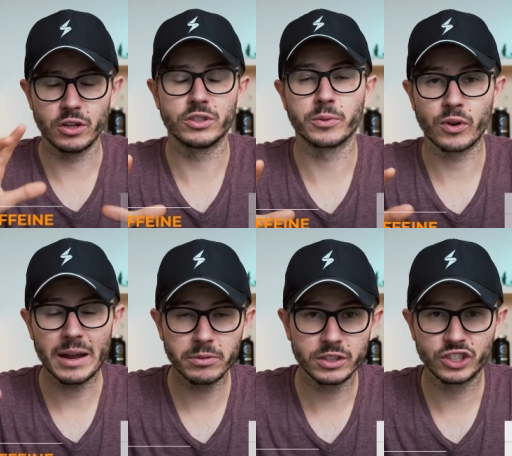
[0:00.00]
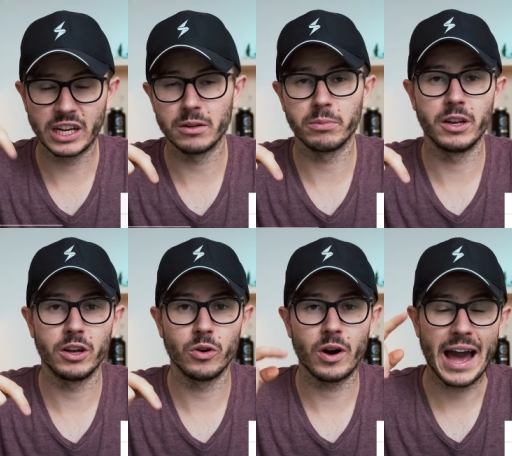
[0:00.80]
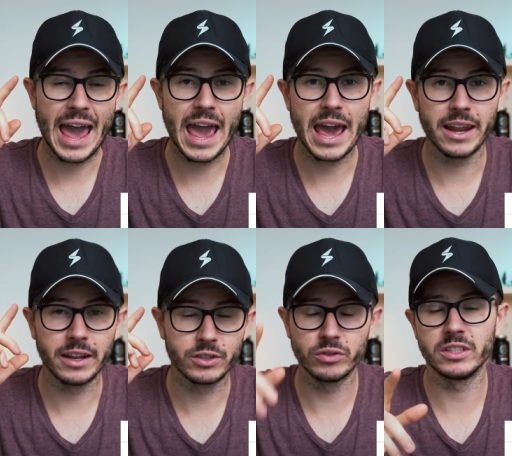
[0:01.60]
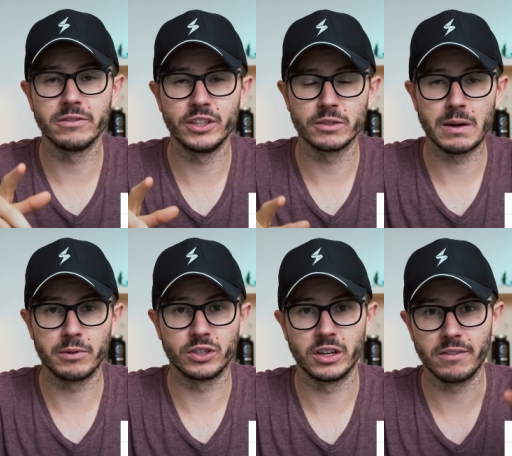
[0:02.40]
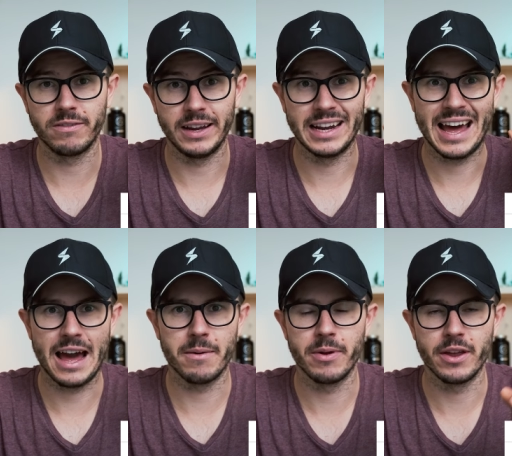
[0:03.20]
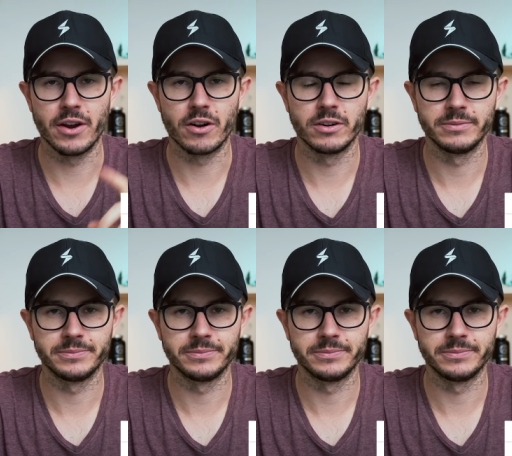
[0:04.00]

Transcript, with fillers: So subscribe to this channel below and as soon as the video is published, you're gonna find it up here.